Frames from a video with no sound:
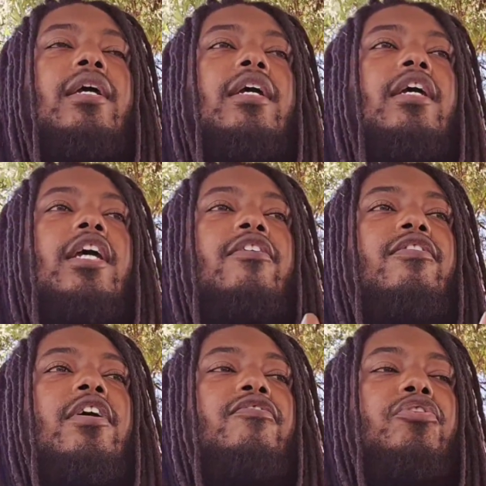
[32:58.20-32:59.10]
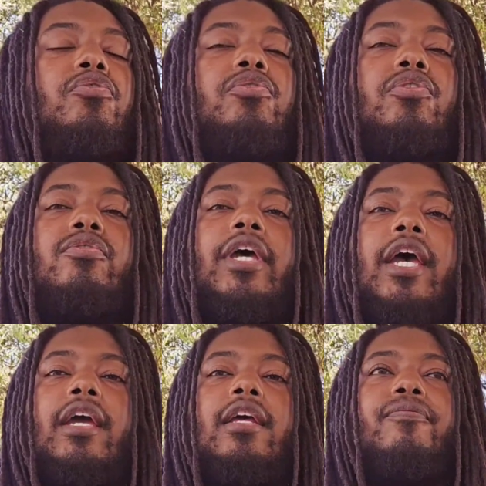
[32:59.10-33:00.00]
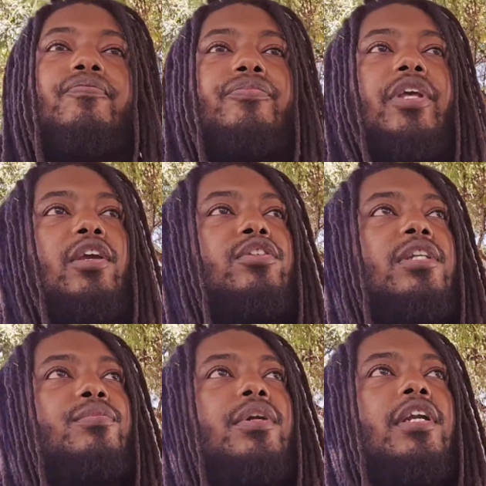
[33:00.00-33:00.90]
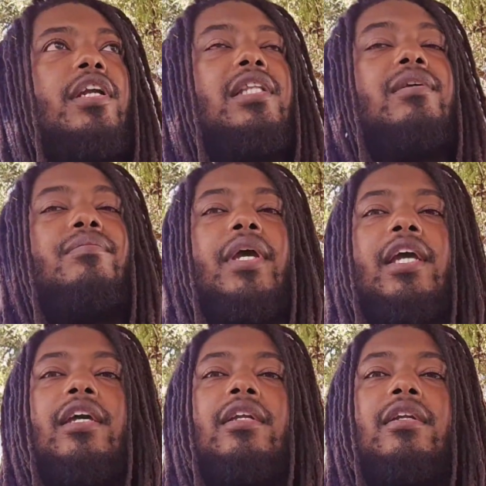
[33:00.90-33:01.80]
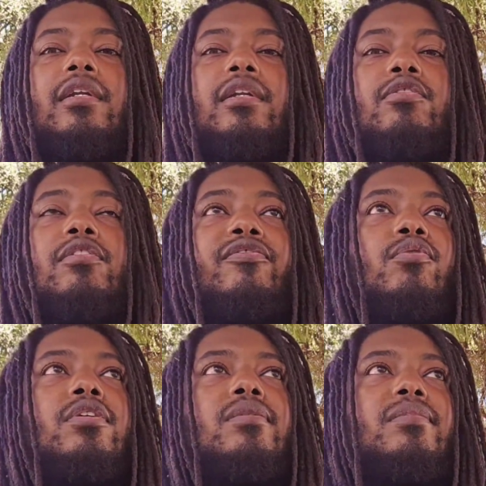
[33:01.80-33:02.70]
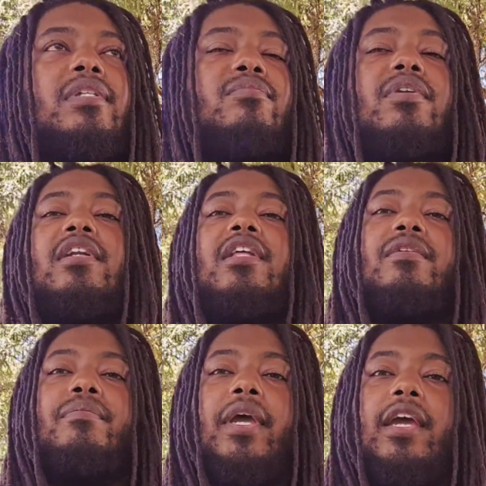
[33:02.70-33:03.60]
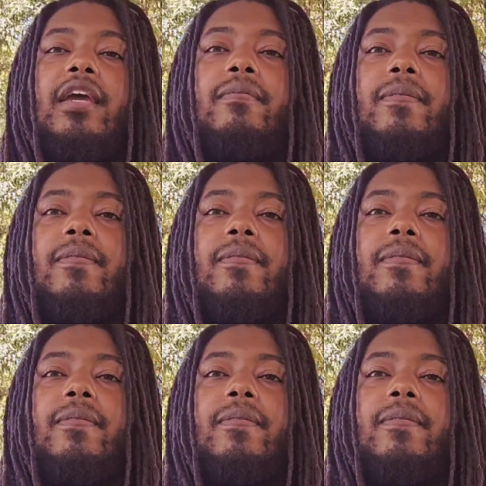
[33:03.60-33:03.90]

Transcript: If you do that, then you sleep with another man. You divorce him and sleep with another man,